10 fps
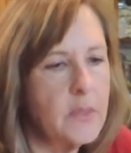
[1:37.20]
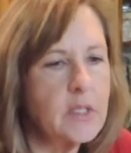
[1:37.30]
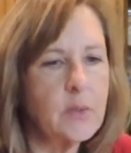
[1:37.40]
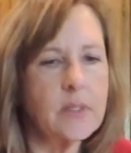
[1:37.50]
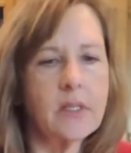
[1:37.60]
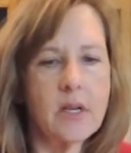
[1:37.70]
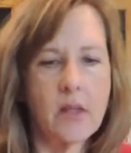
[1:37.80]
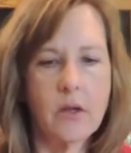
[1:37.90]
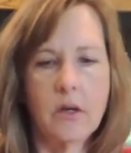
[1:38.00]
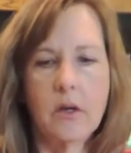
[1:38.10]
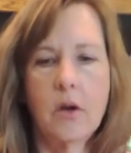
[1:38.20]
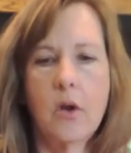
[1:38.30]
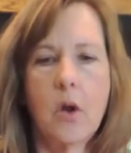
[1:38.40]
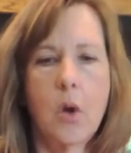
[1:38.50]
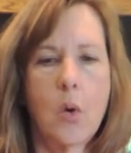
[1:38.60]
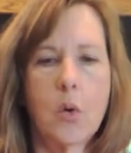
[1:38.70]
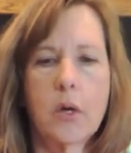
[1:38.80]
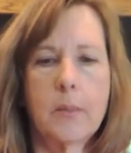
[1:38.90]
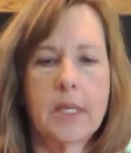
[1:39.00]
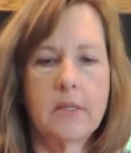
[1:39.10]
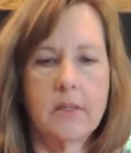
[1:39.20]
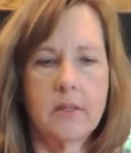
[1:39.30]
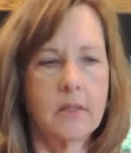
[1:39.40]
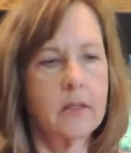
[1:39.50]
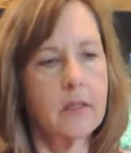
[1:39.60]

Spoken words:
This was another ornament,